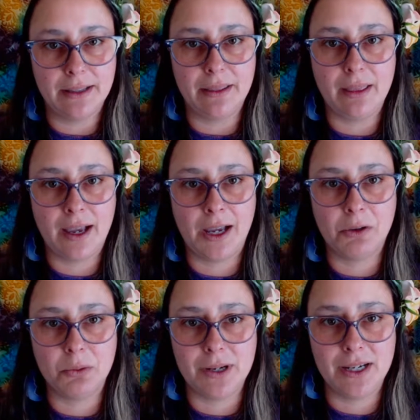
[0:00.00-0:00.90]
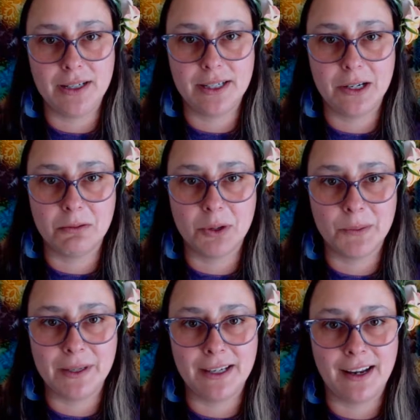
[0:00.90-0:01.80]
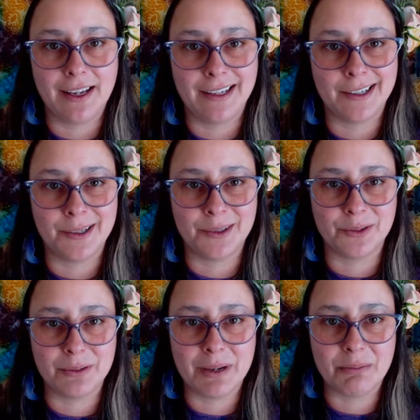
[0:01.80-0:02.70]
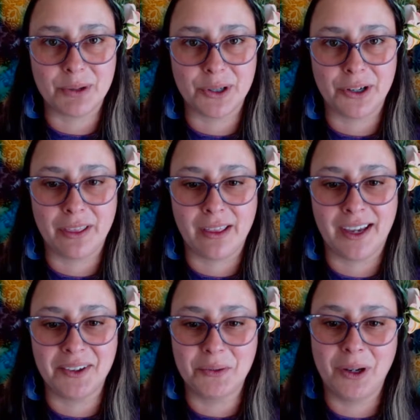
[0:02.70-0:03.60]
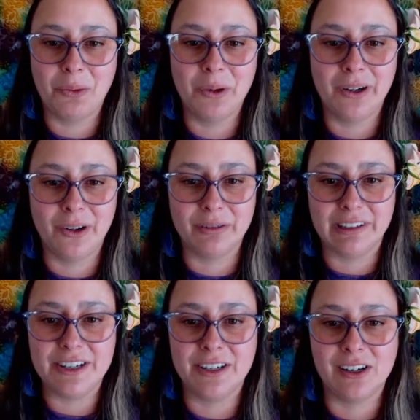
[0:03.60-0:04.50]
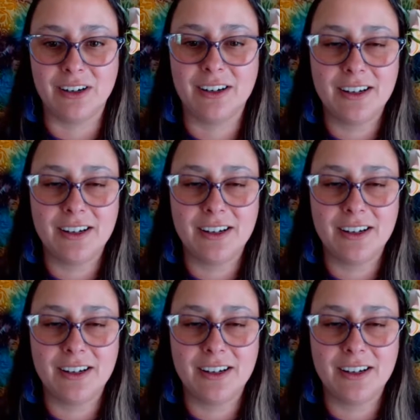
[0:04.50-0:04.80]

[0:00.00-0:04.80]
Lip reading: that we take a moment and remember that while we're over here